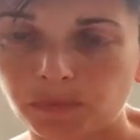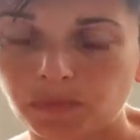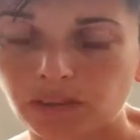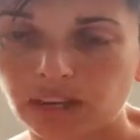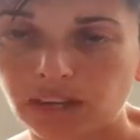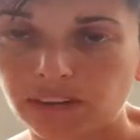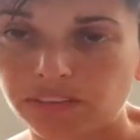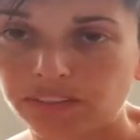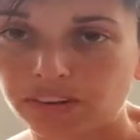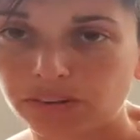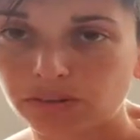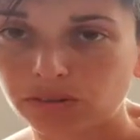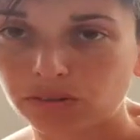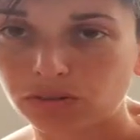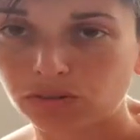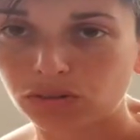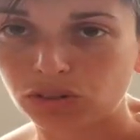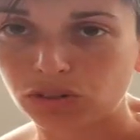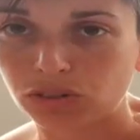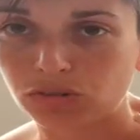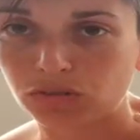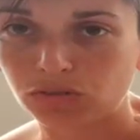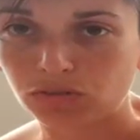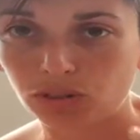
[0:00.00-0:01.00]
If I was
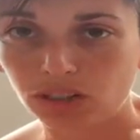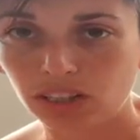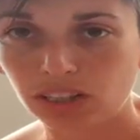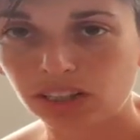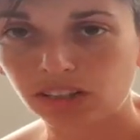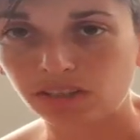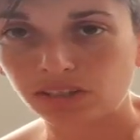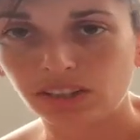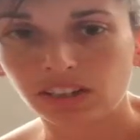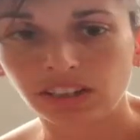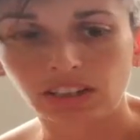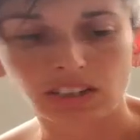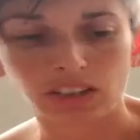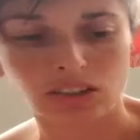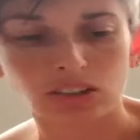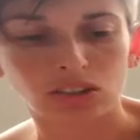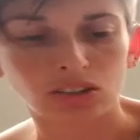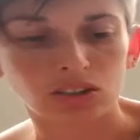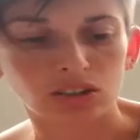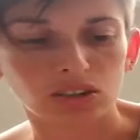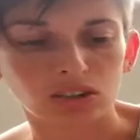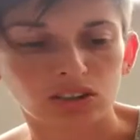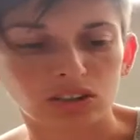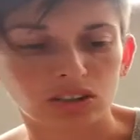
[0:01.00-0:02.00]
running really
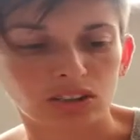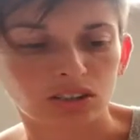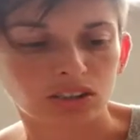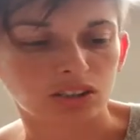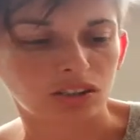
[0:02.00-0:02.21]
low